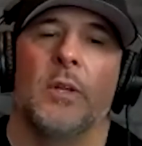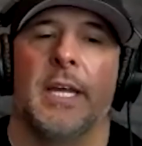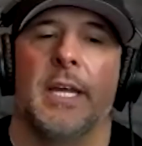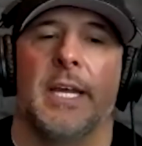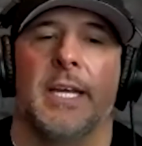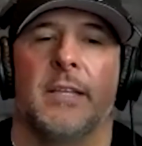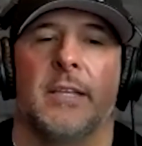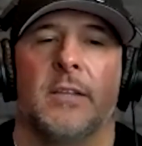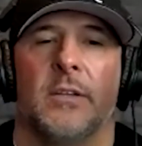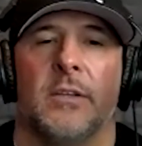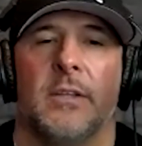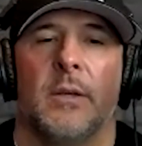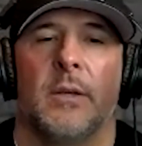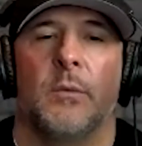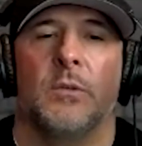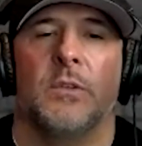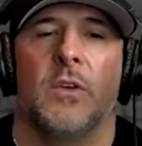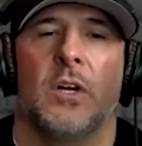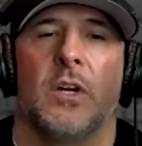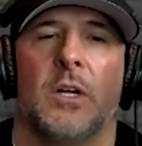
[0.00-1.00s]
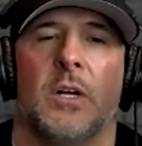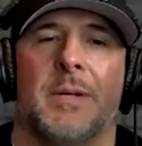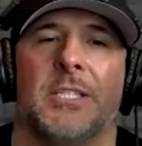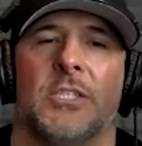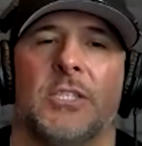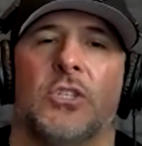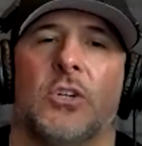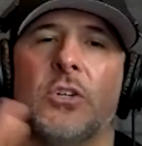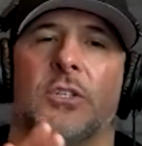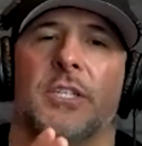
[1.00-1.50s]
Like they would talk about
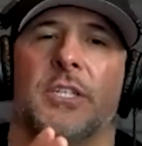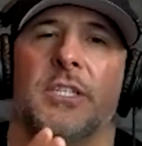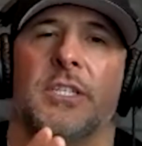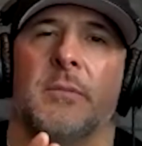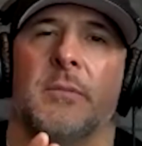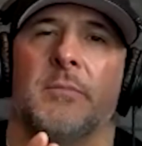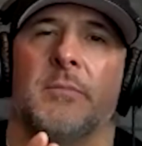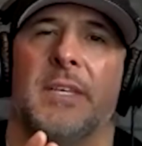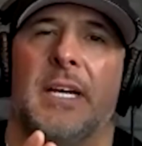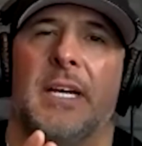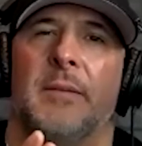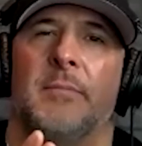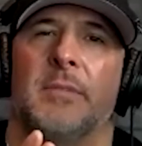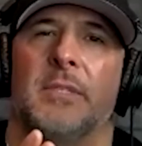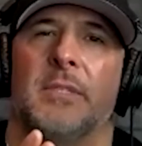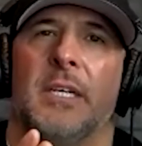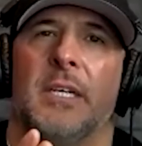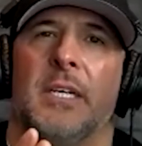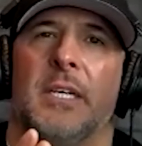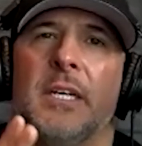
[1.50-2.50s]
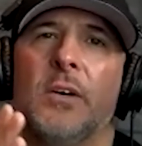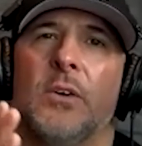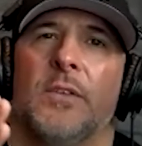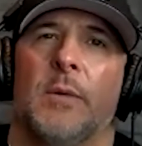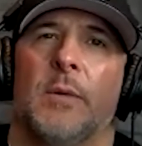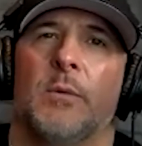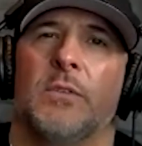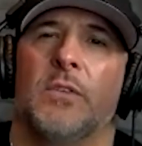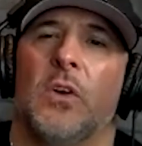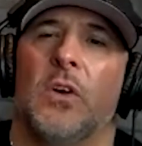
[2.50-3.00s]
churches sometimes, or
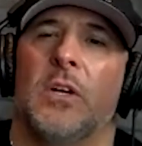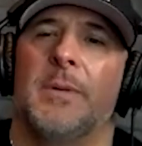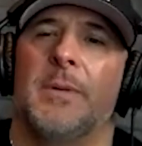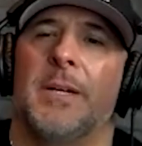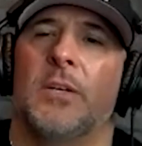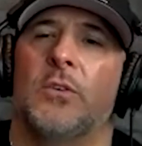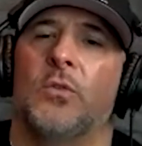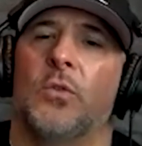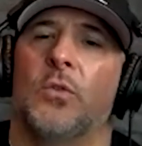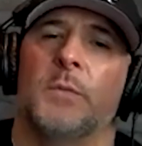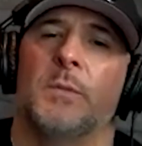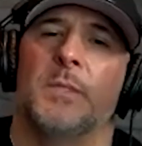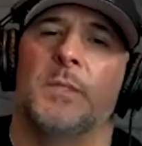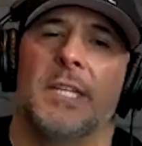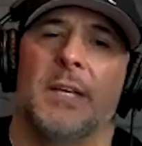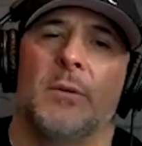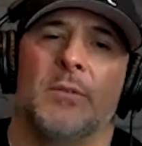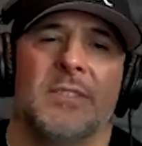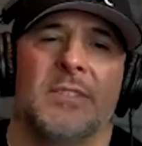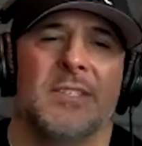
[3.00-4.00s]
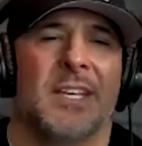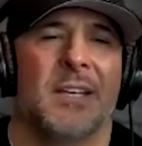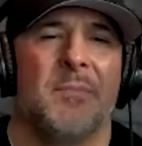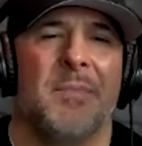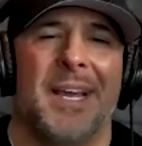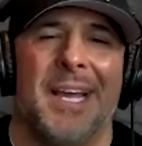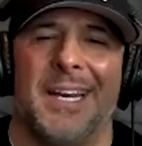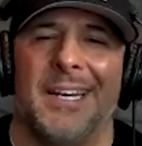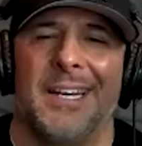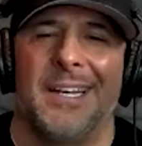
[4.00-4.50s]
they would talk about groups, and they would say,
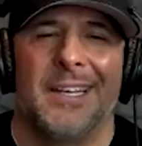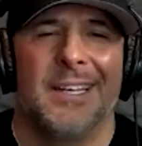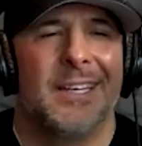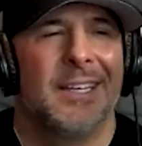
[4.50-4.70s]
"Man,